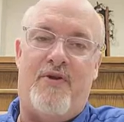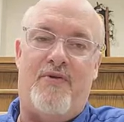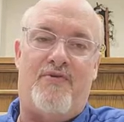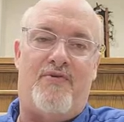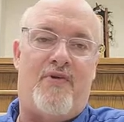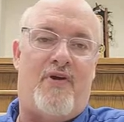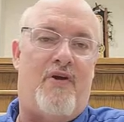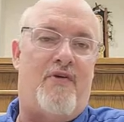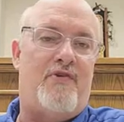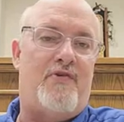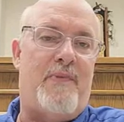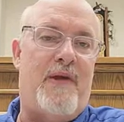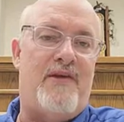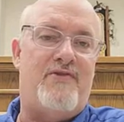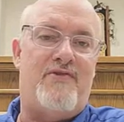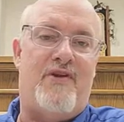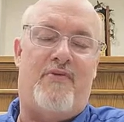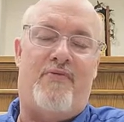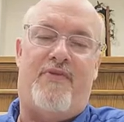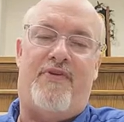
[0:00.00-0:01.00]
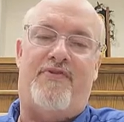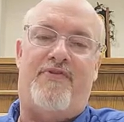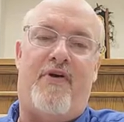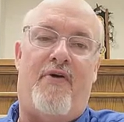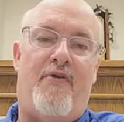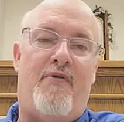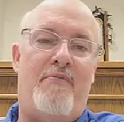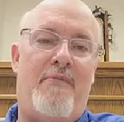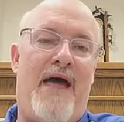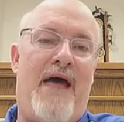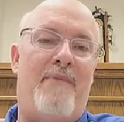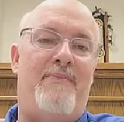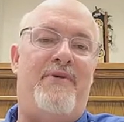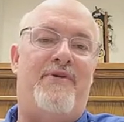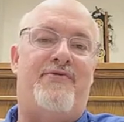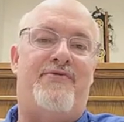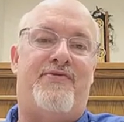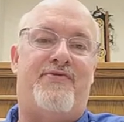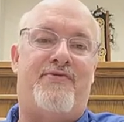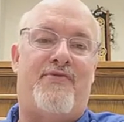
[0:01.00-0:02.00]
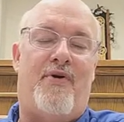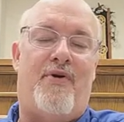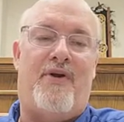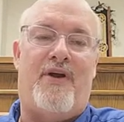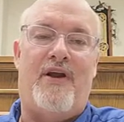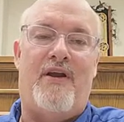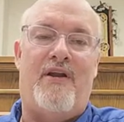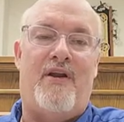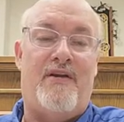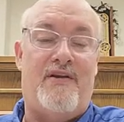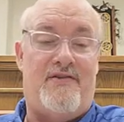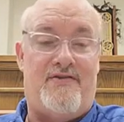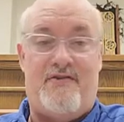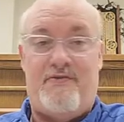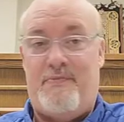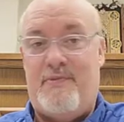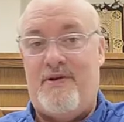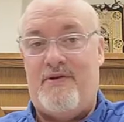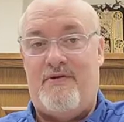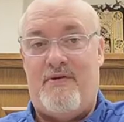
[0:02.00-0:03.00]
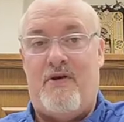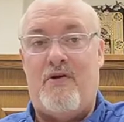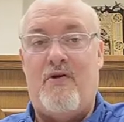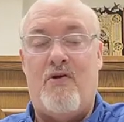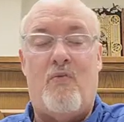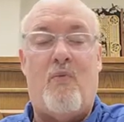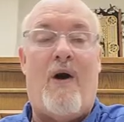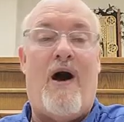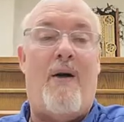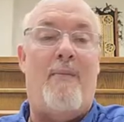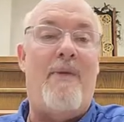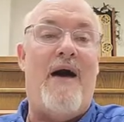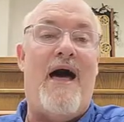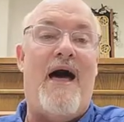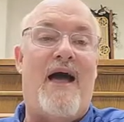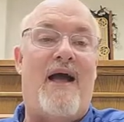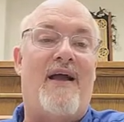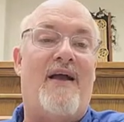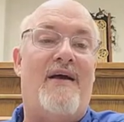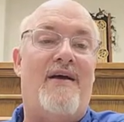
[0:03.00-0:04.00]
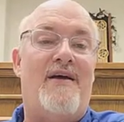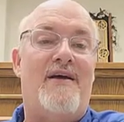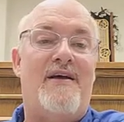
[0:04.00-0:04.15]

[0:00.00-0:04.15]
years ago, especially on the Southern Baptist circuit, and this has been a good while back.